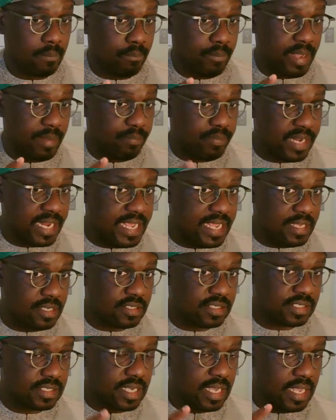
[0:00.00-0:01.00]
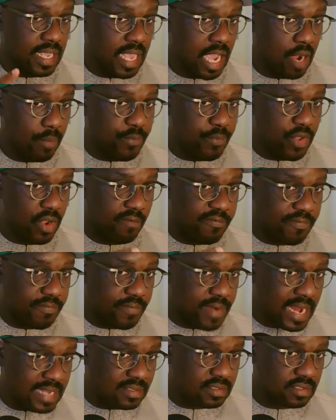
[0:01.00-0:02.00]
But please help your
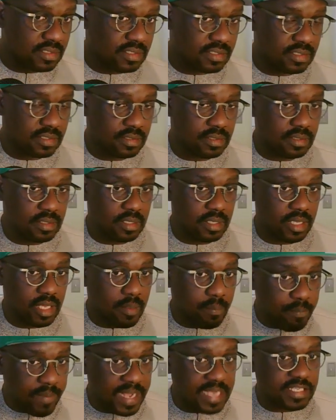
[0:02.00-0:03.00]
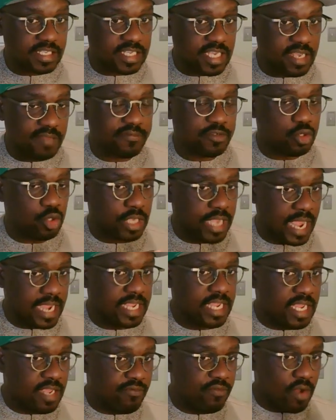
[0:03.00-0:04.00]
friends. The best gift you can
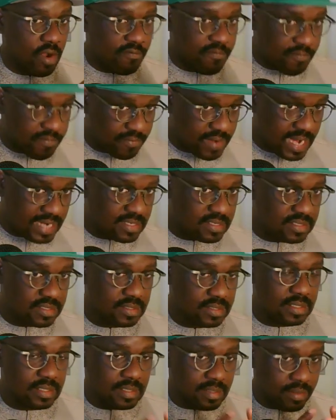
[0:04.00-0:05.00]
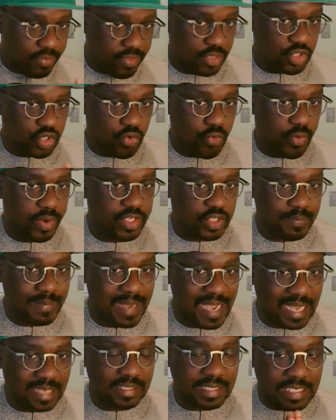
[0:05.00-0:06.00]
give your friend this
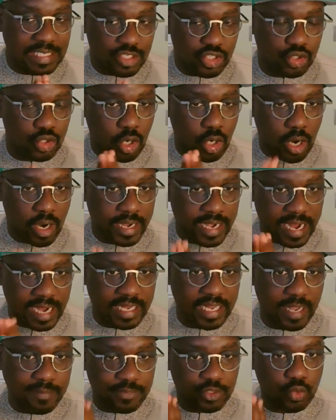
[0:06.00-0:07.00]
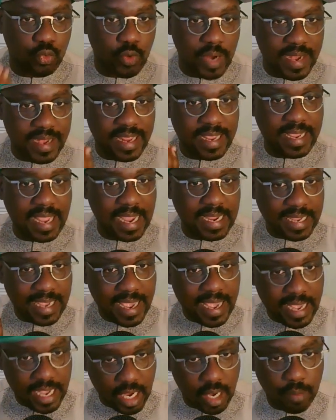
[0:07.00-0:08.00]
Christmas is to connect them to where they can
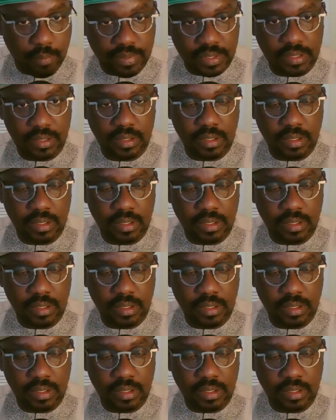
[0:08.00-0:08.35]
get help.